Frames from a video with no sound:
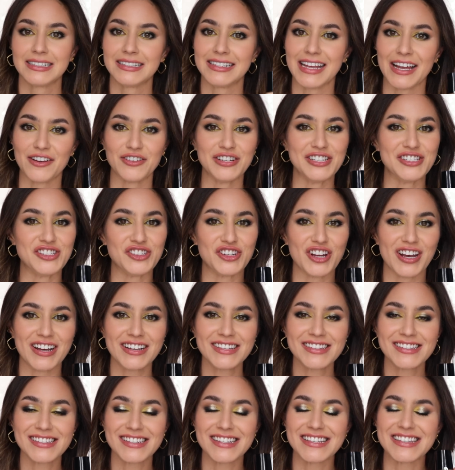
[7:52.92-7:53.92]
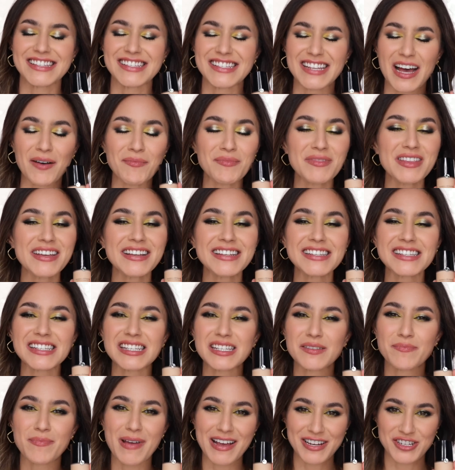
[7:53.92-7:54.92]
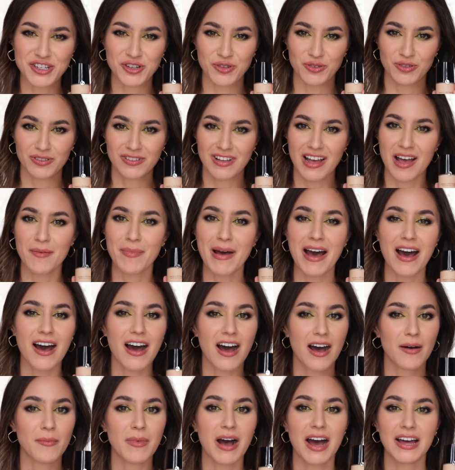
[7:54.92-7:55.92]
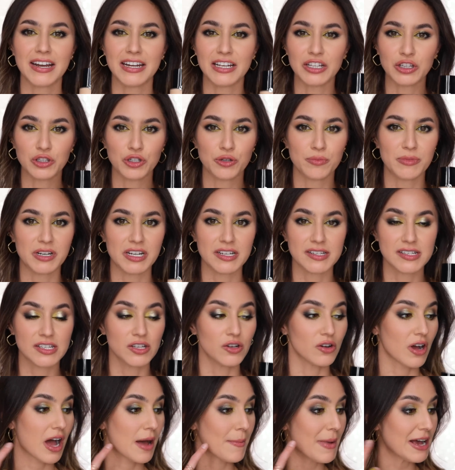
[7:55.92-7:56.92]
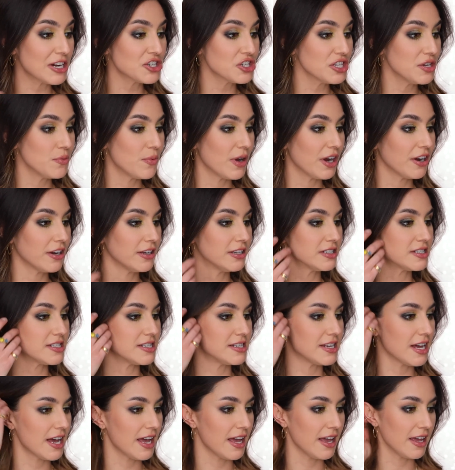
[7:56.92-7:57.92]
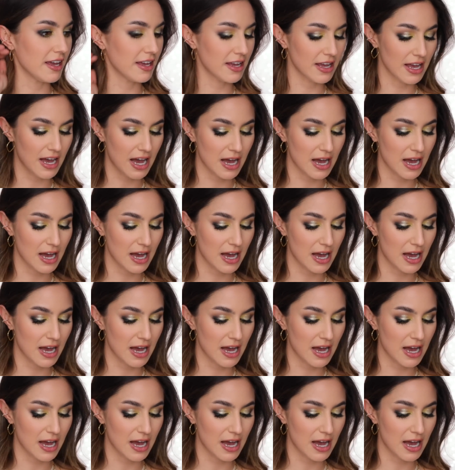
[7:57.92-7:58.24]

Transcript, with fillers: There is just something special about Armani Luminous Silk. I'm actually wearing it today.